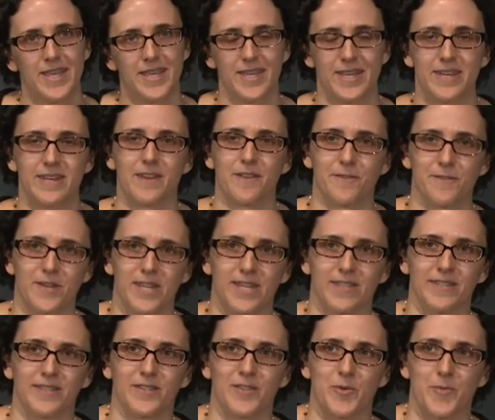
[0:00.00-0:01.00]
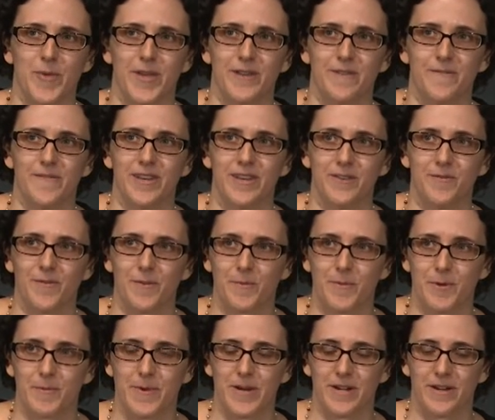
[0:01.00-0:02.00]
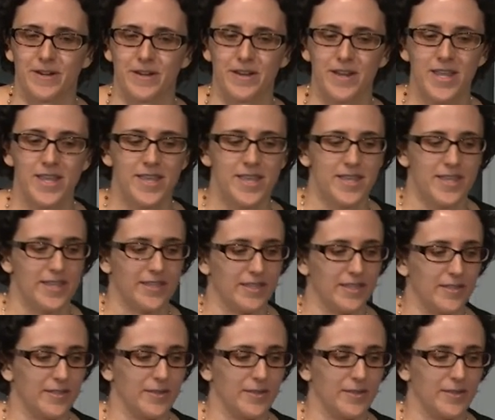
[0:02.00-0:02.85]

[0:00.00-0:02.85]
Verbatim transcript: and in other cases they're benefiting from their partner. And